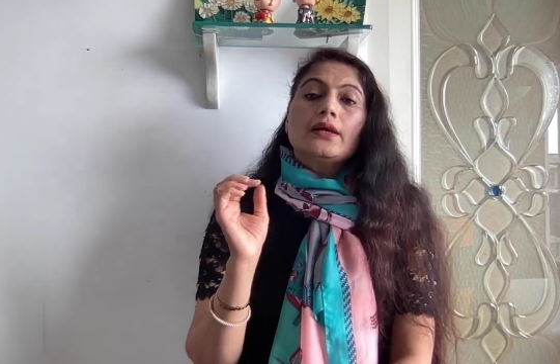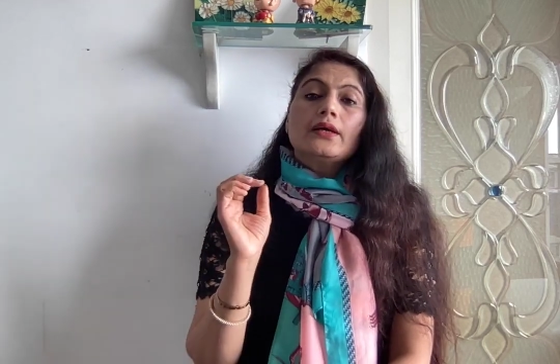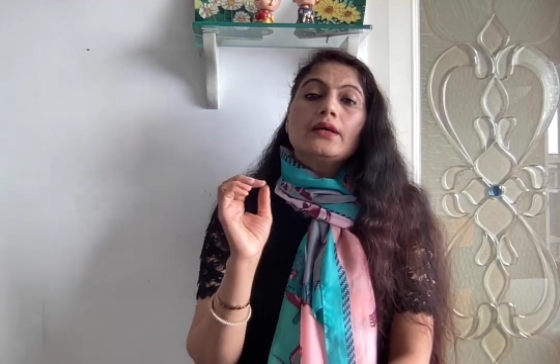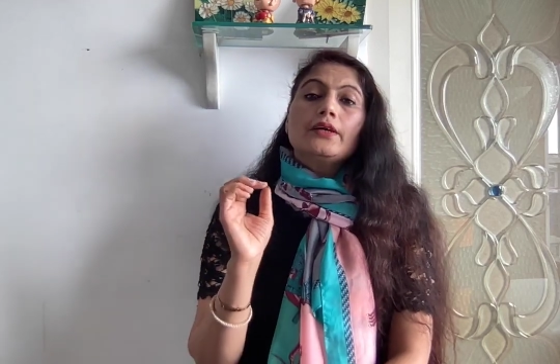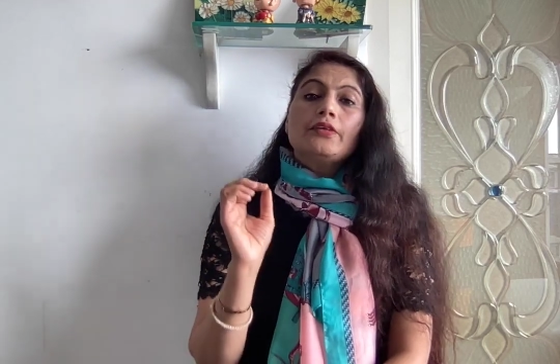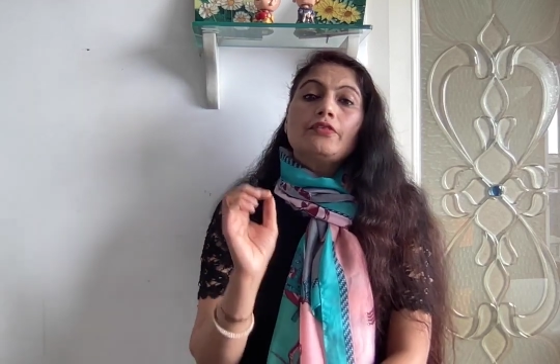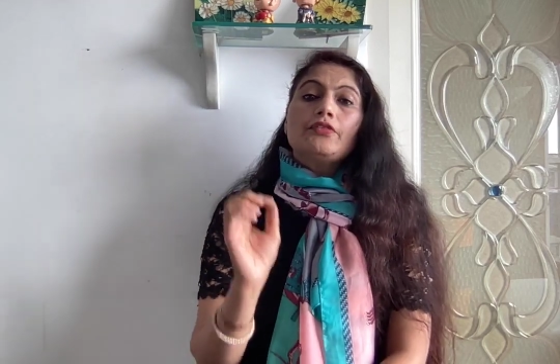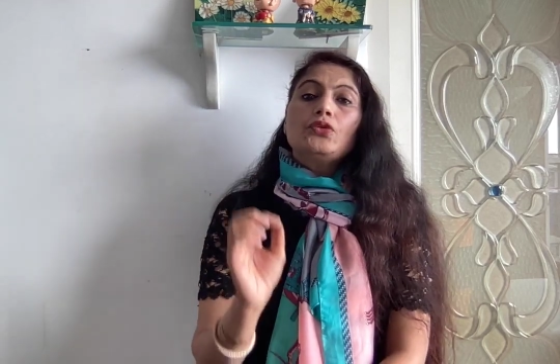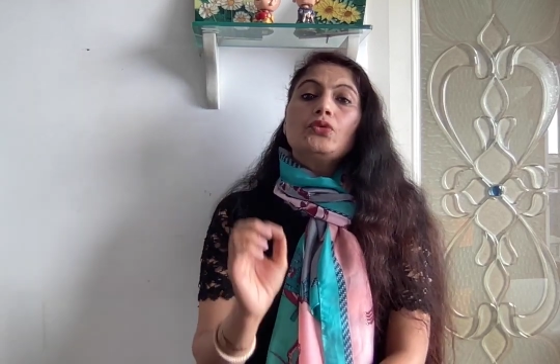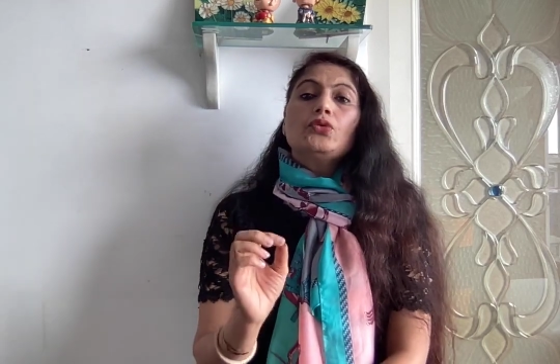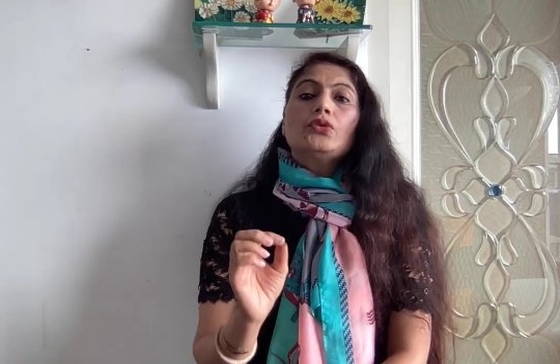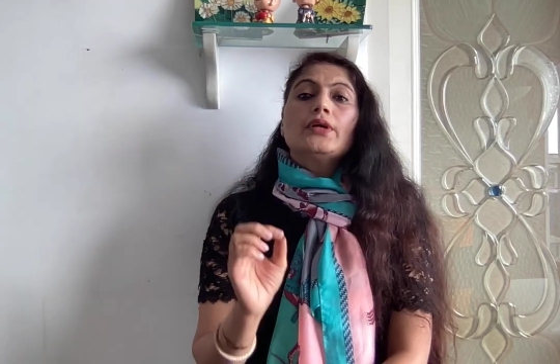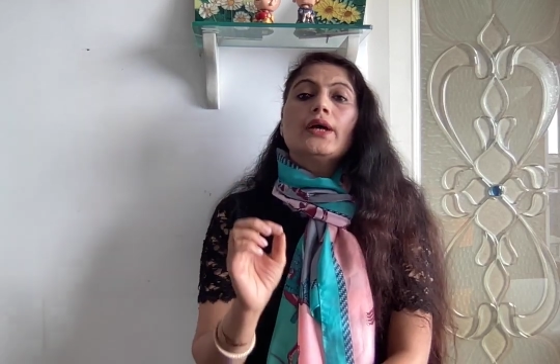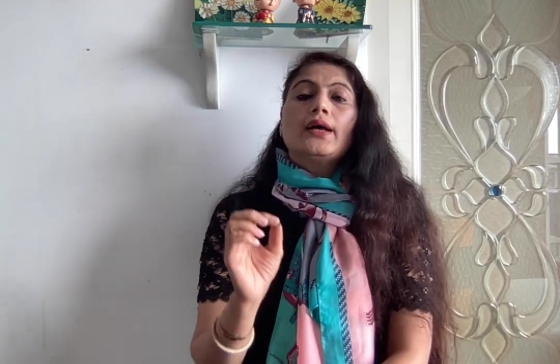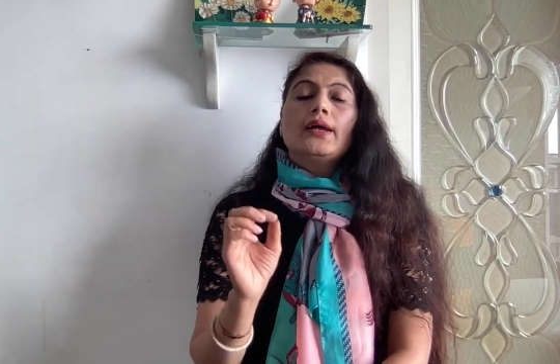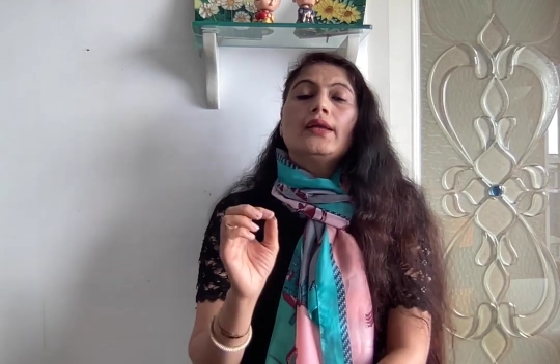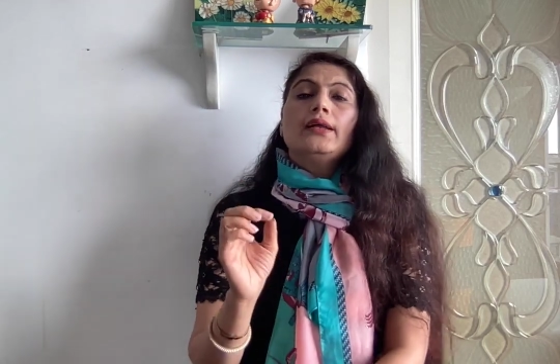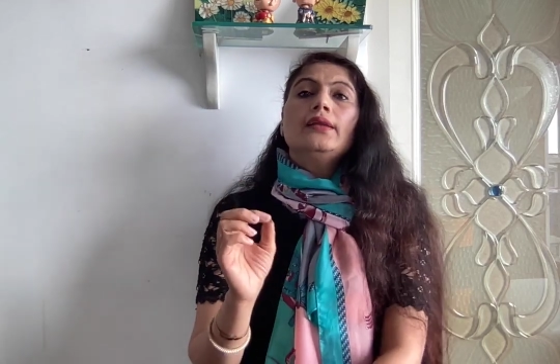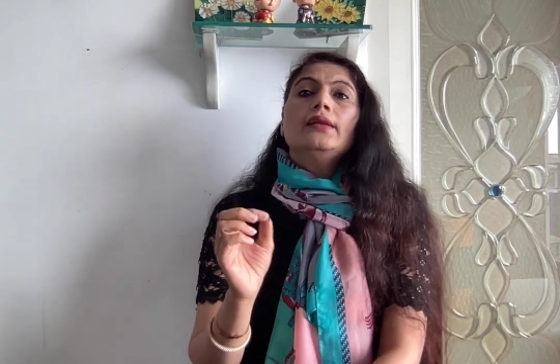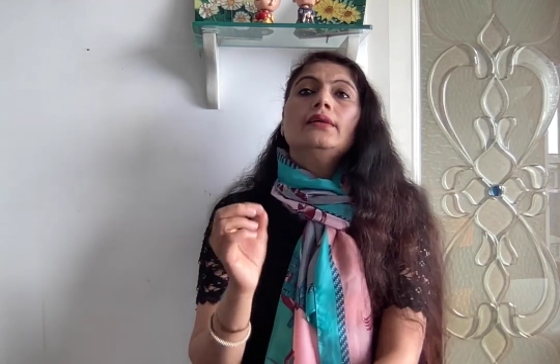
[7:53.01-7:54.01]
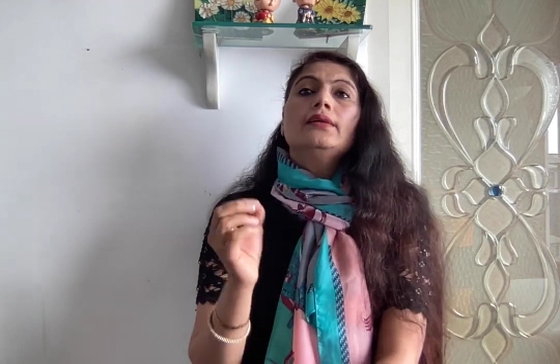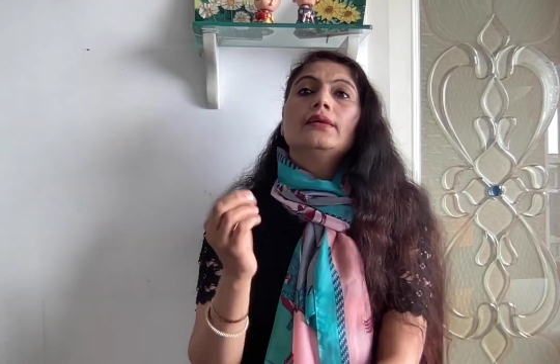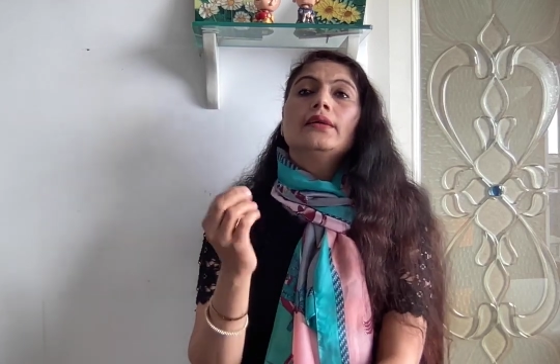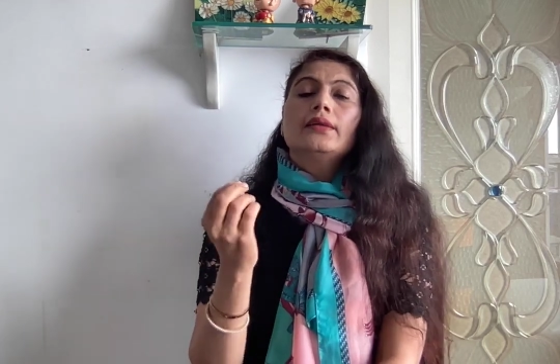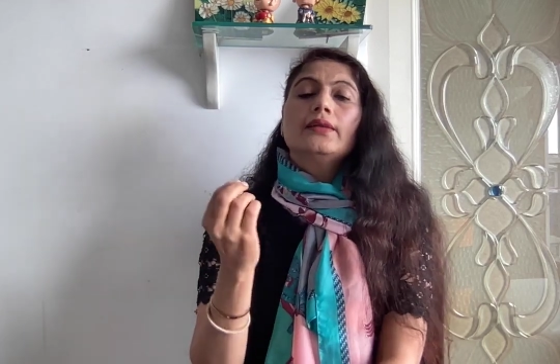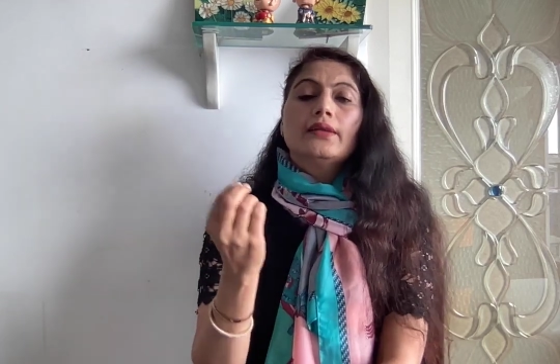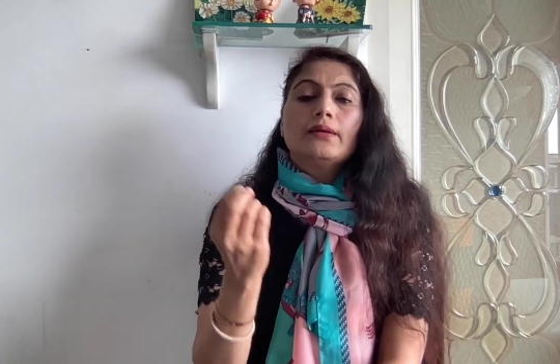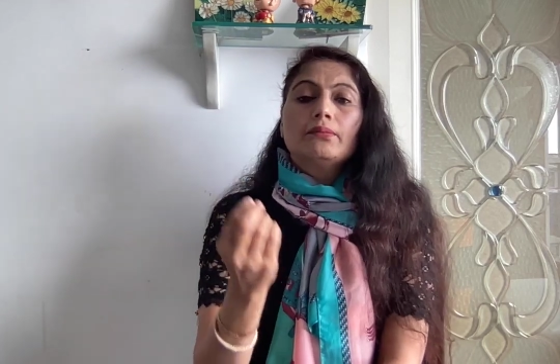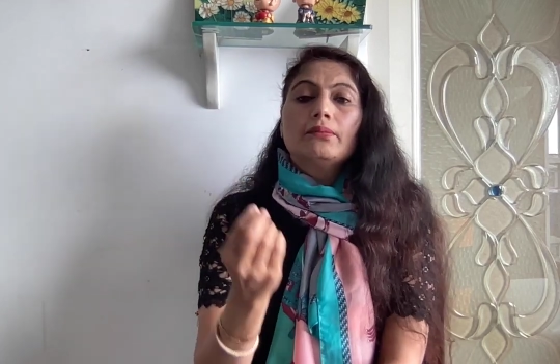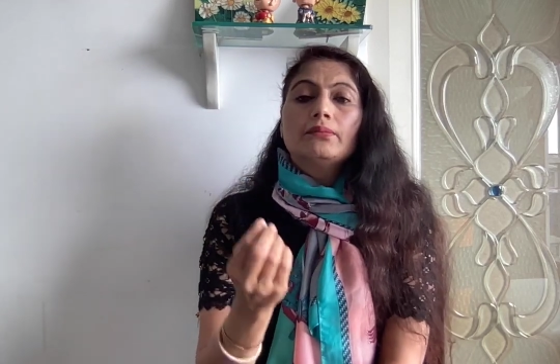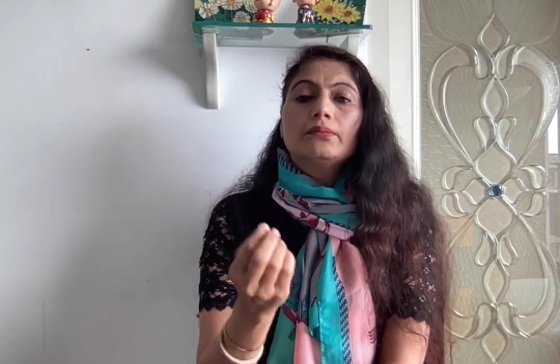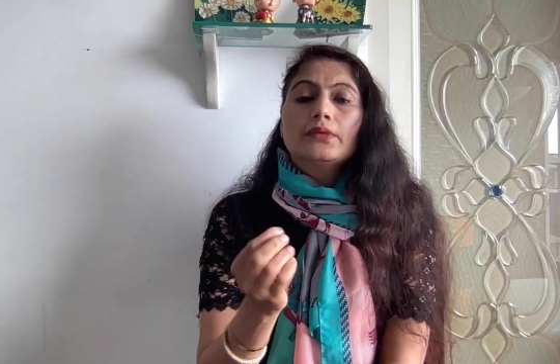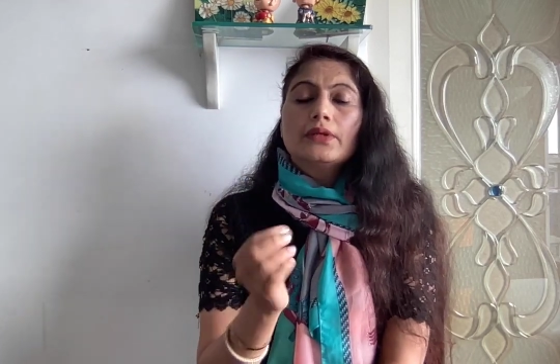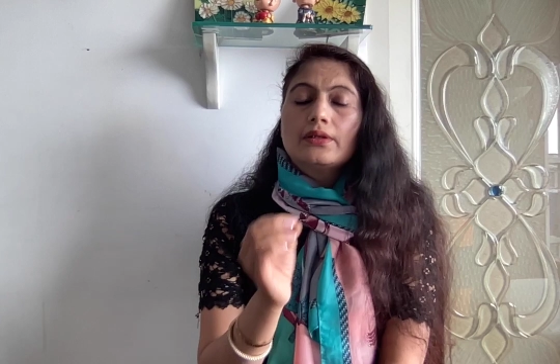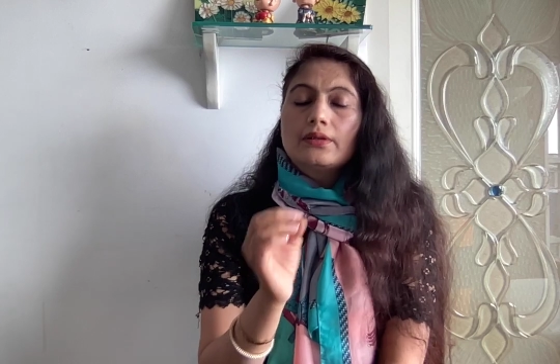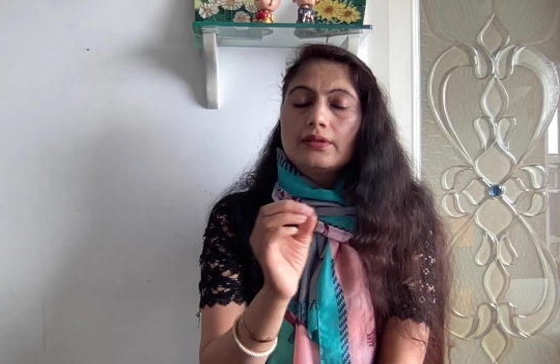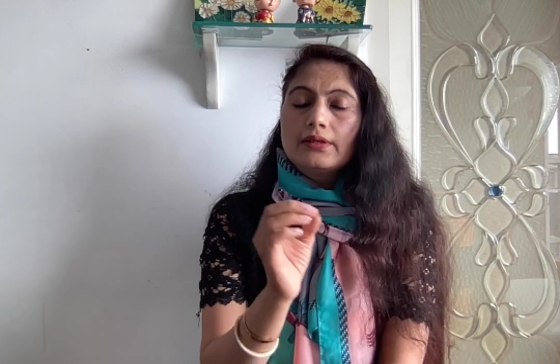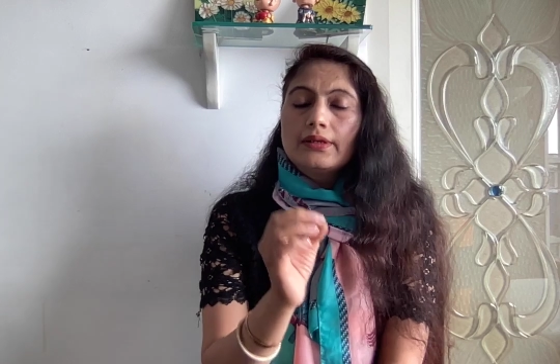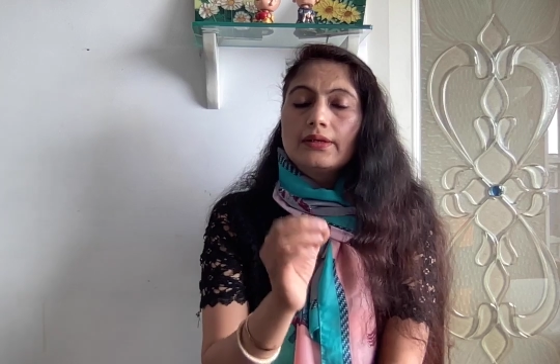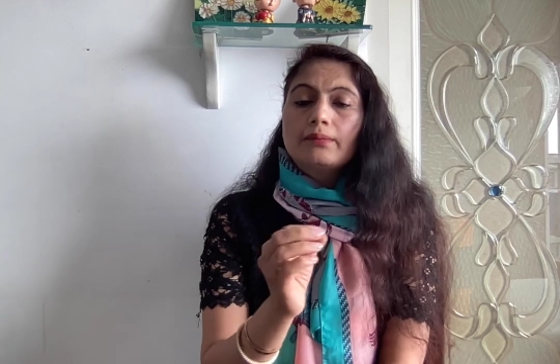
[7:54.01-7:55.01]
if you dial a
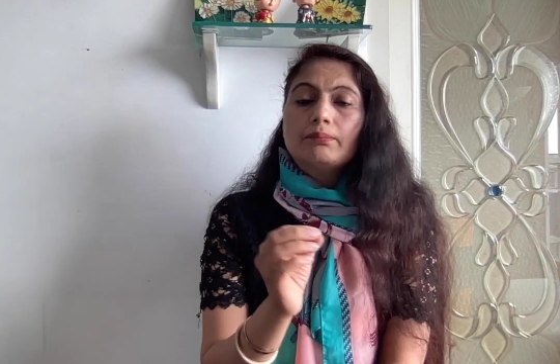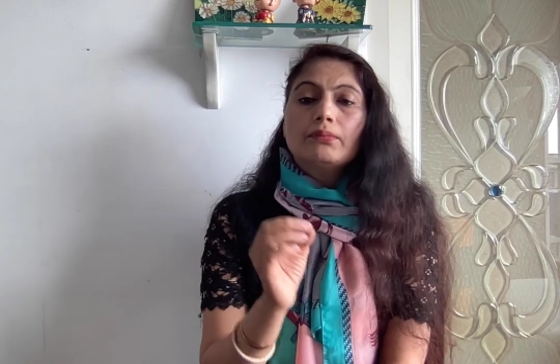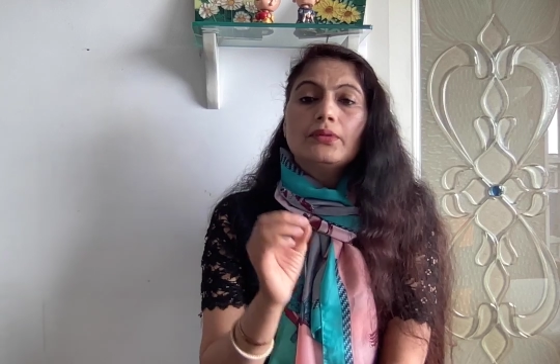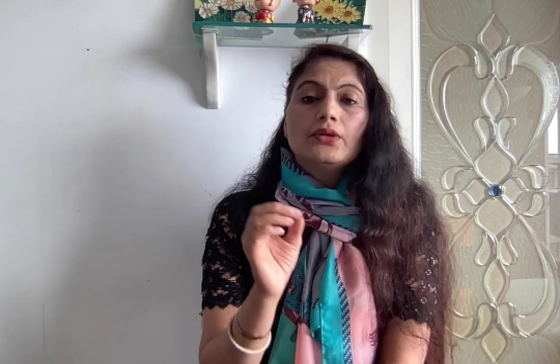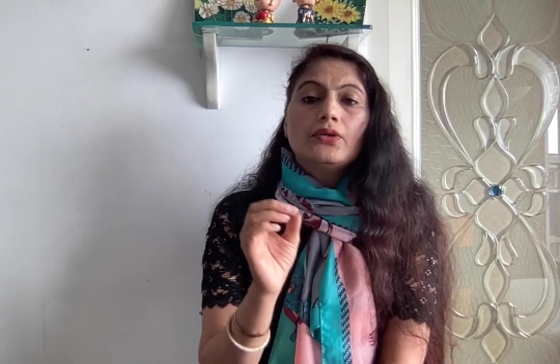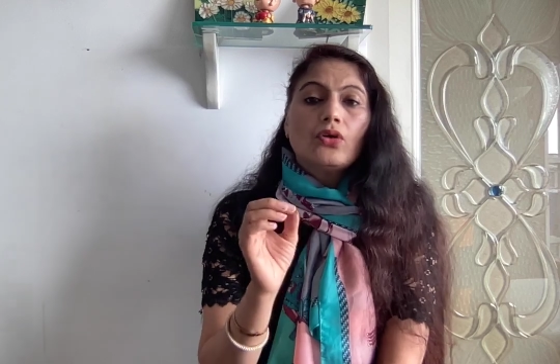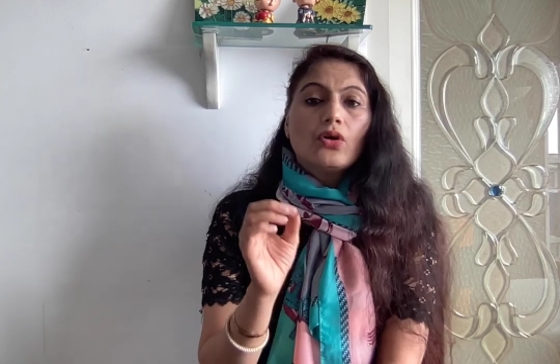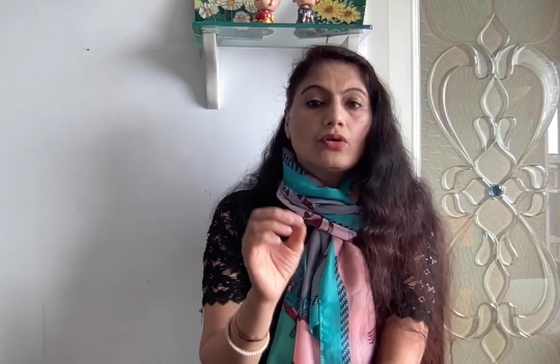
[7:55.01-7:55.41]
number